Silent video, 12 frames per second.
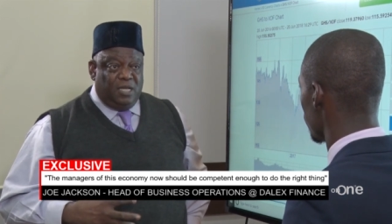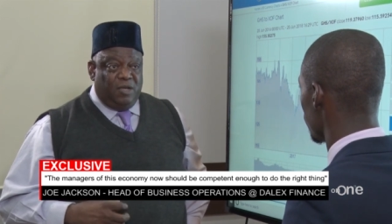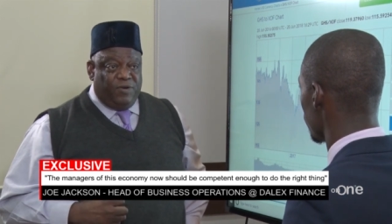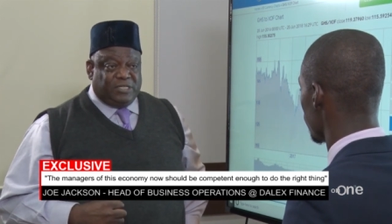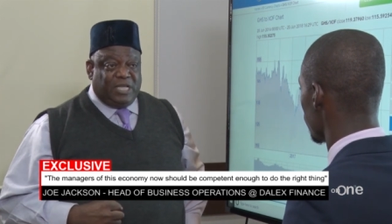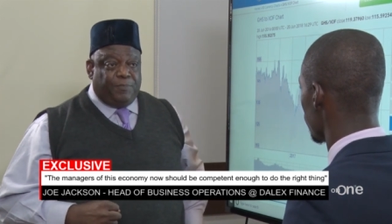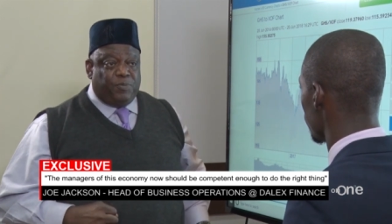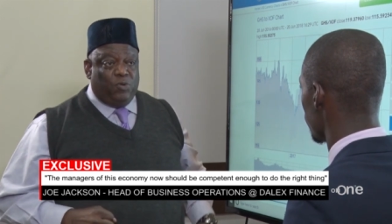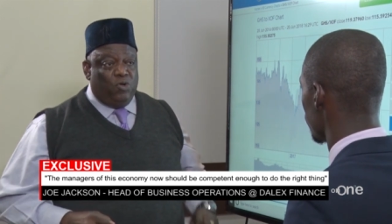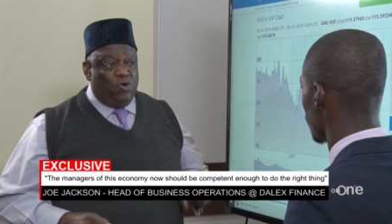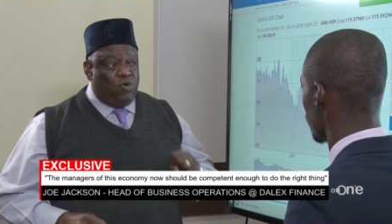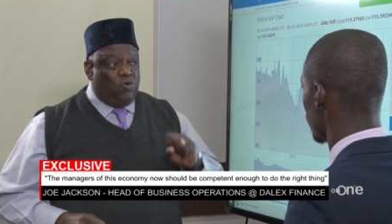For example,
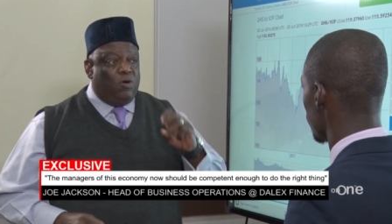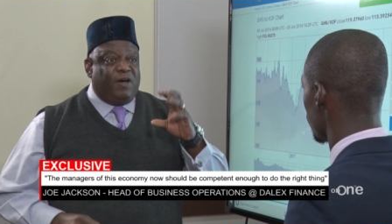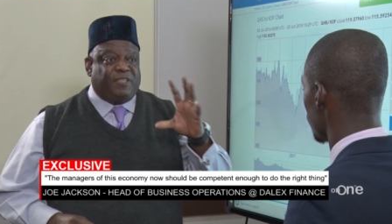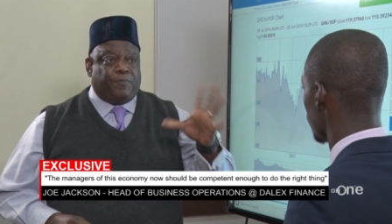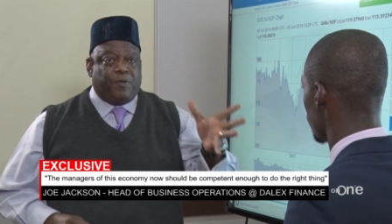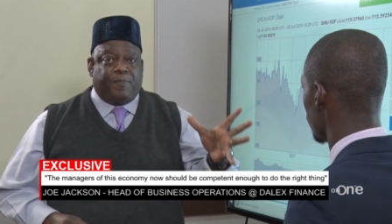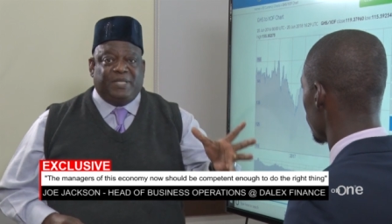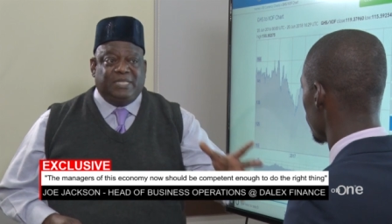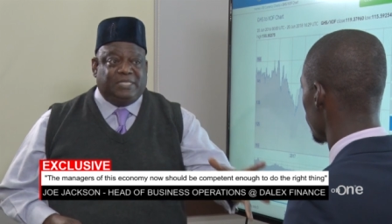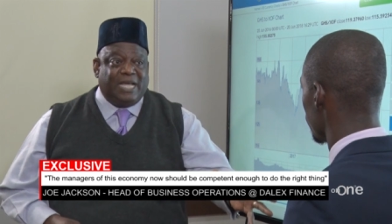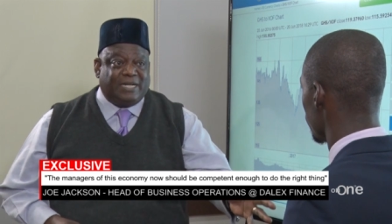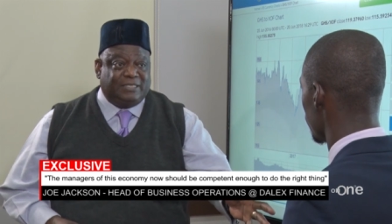go after property
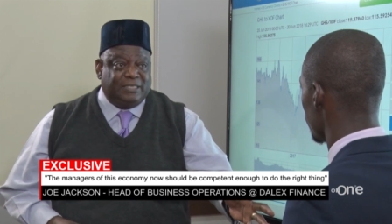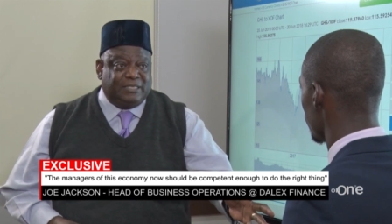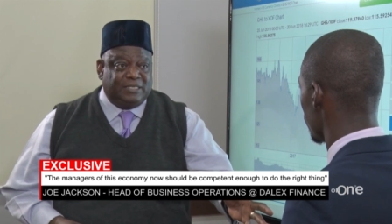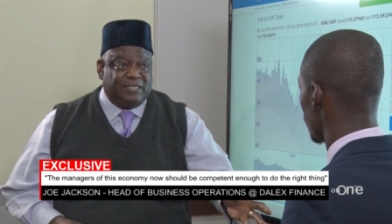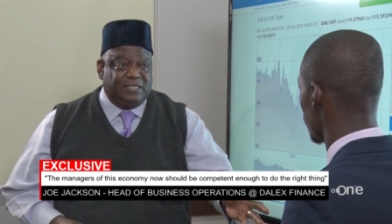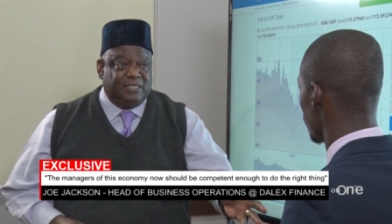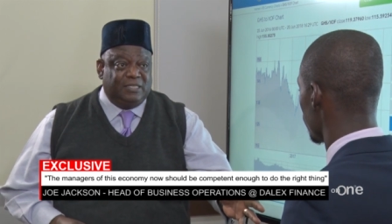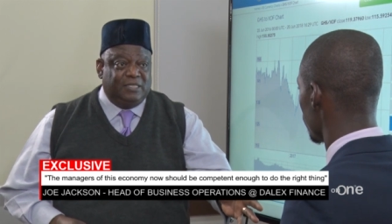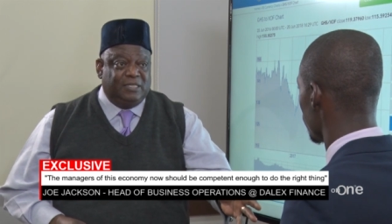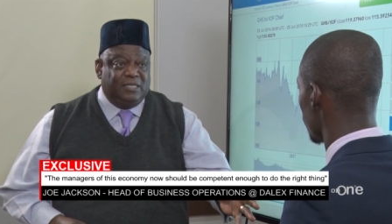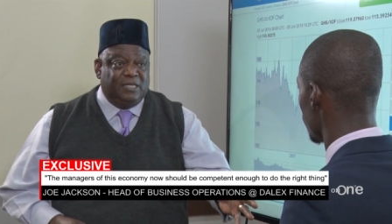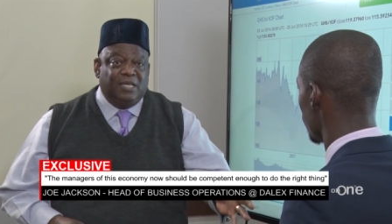taxes
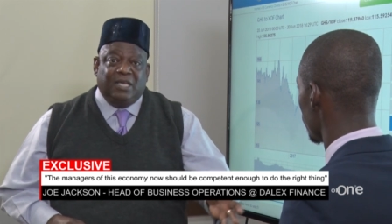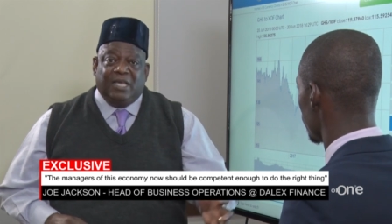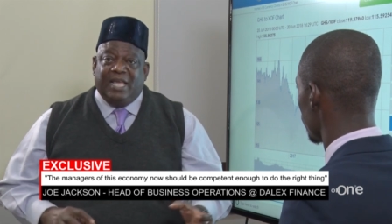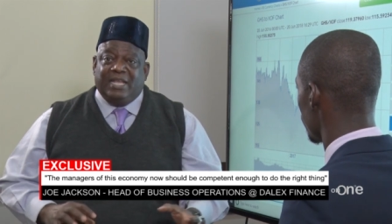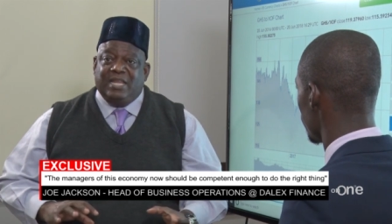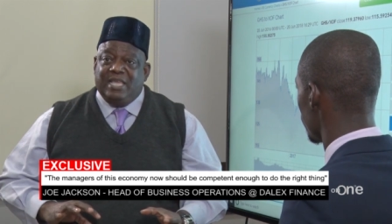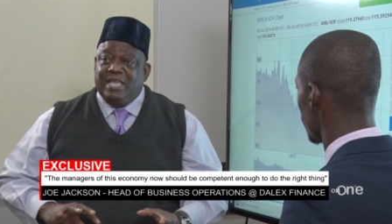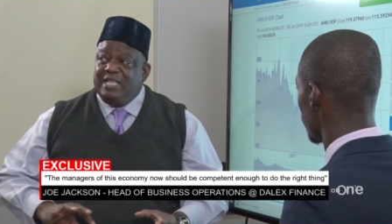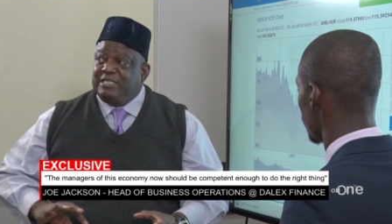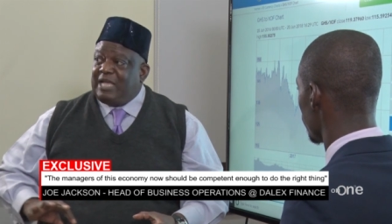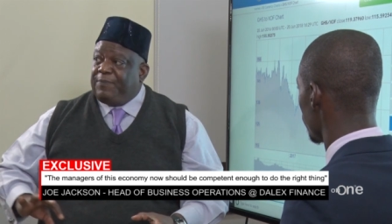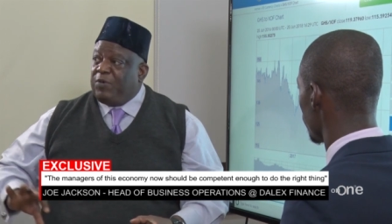and
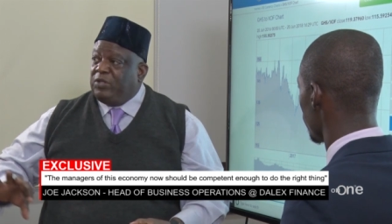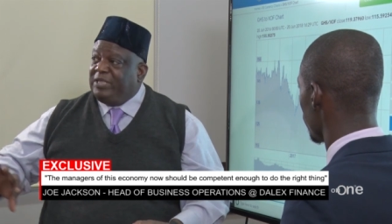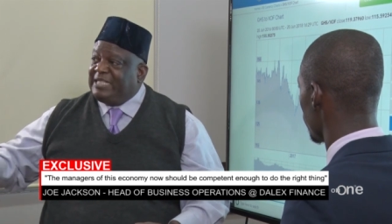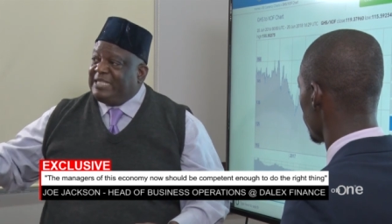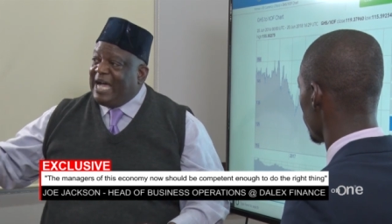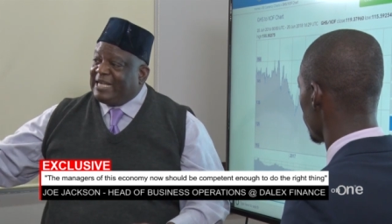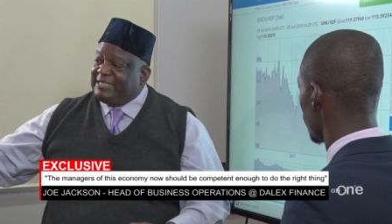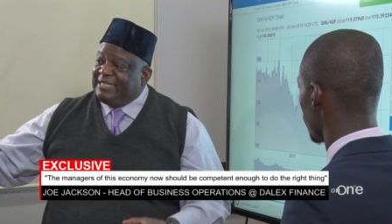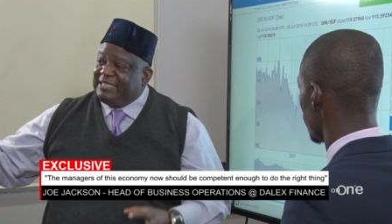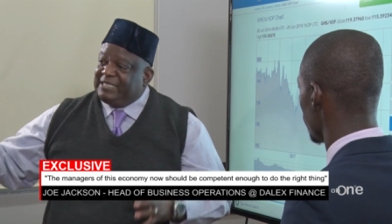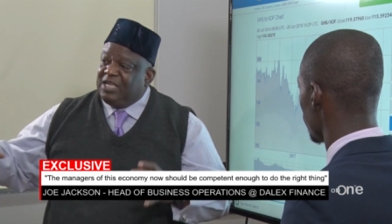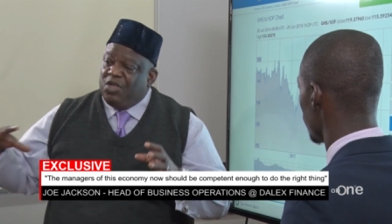ease up on the
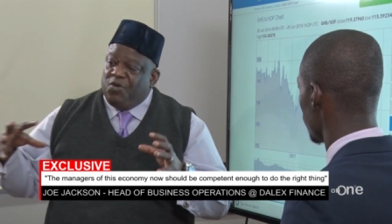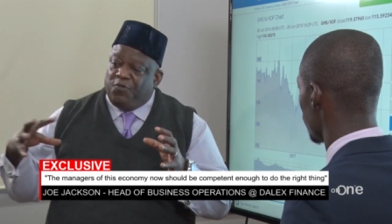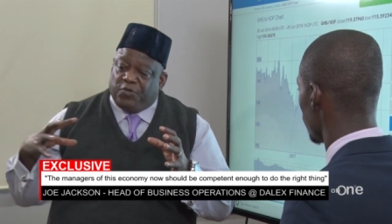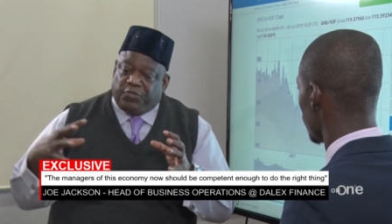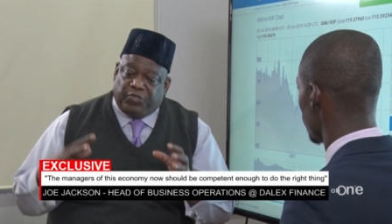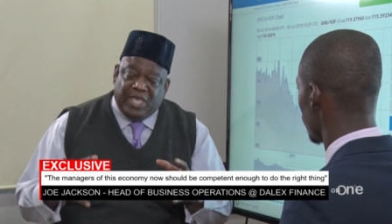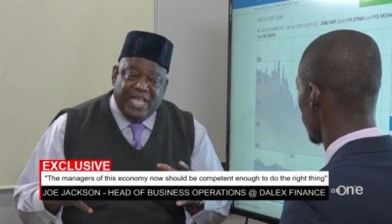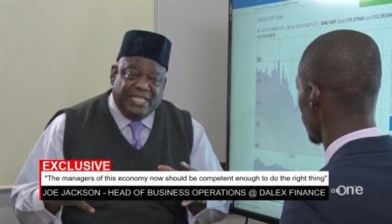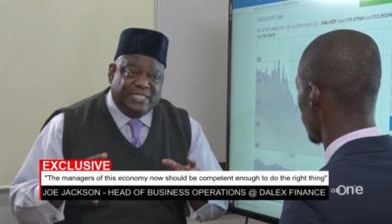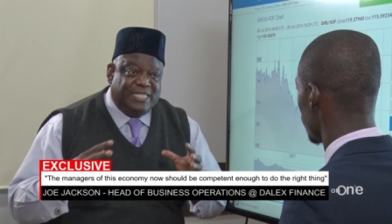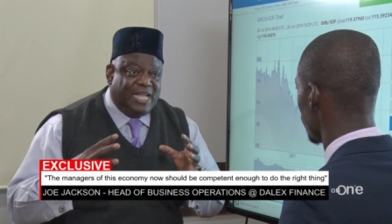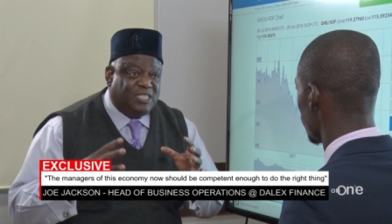taxes for things
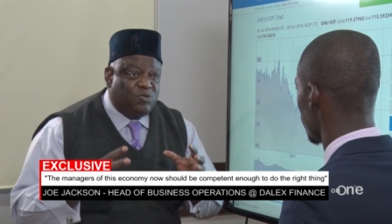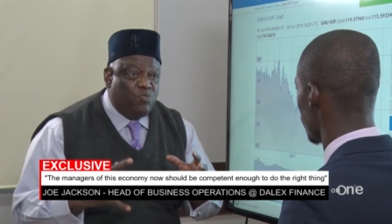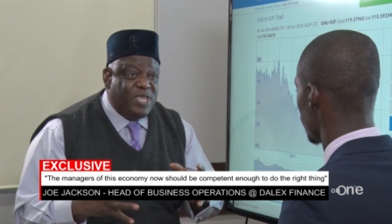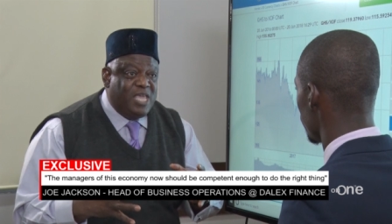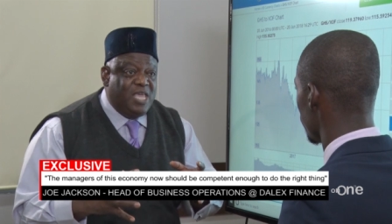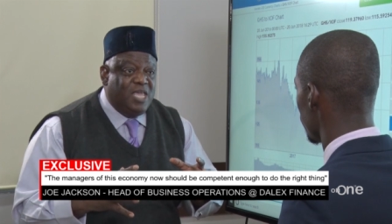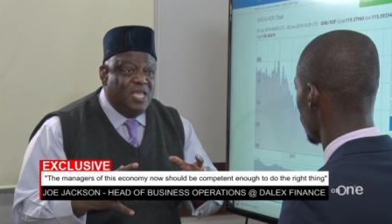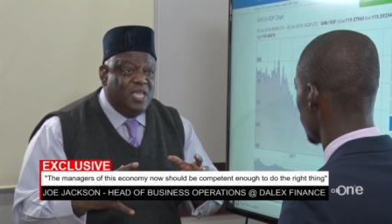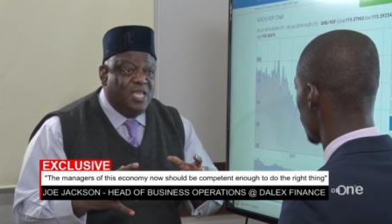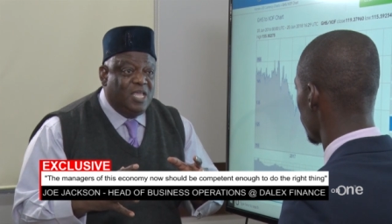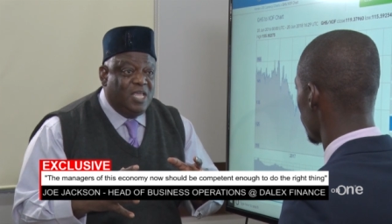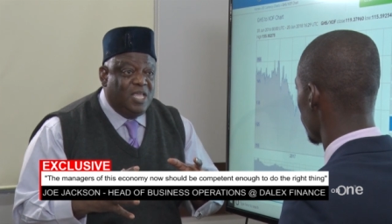that we
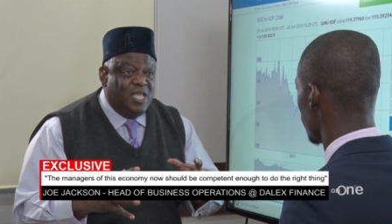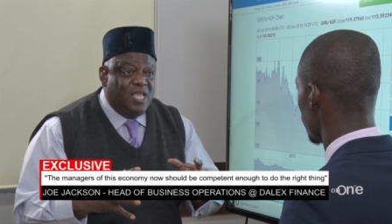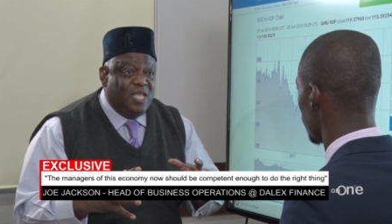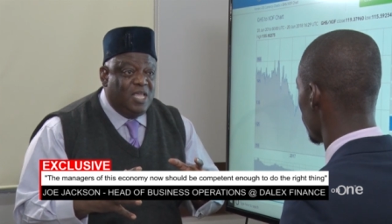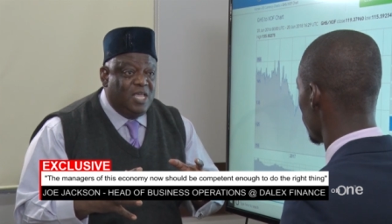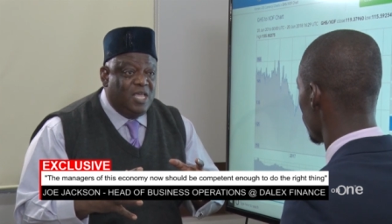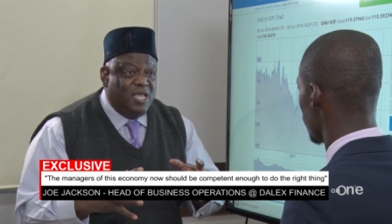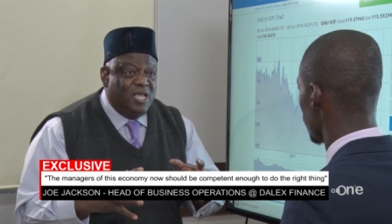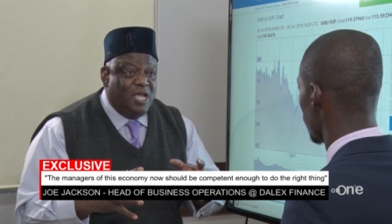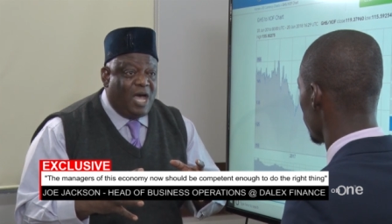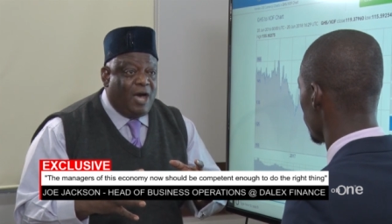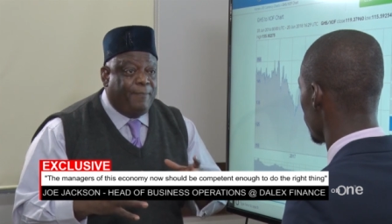
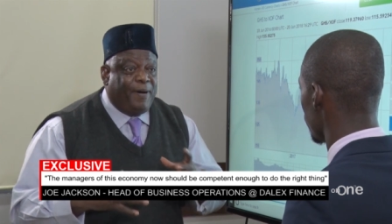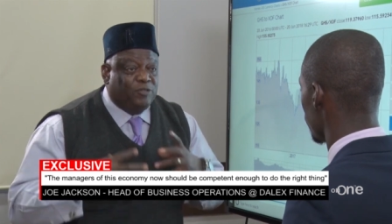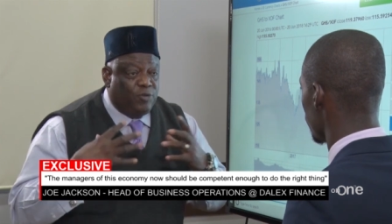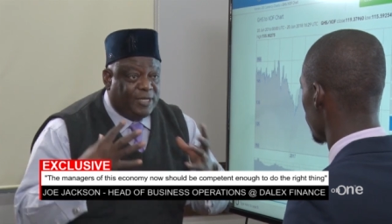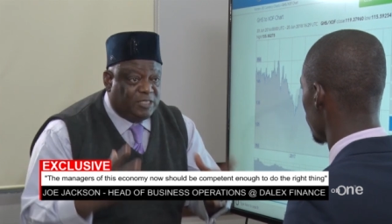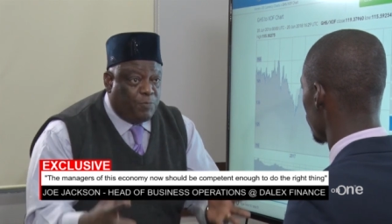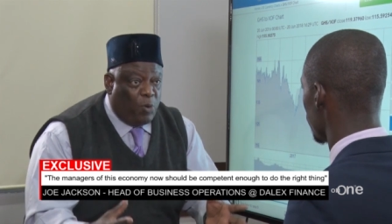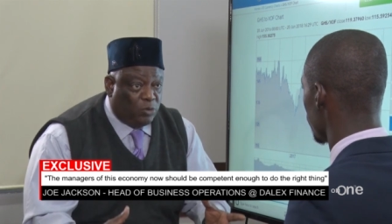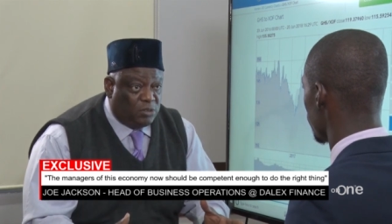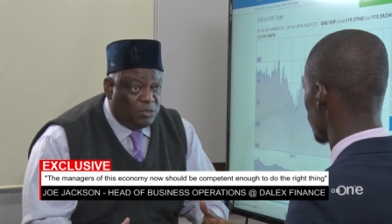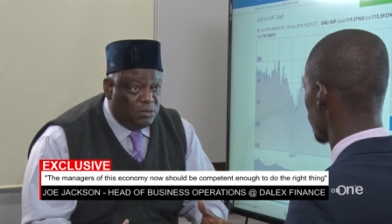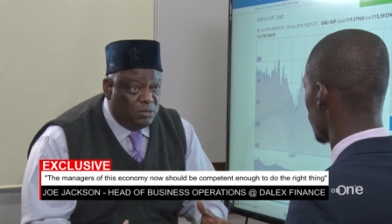are about to
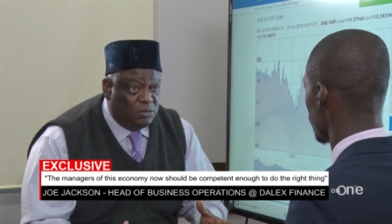export.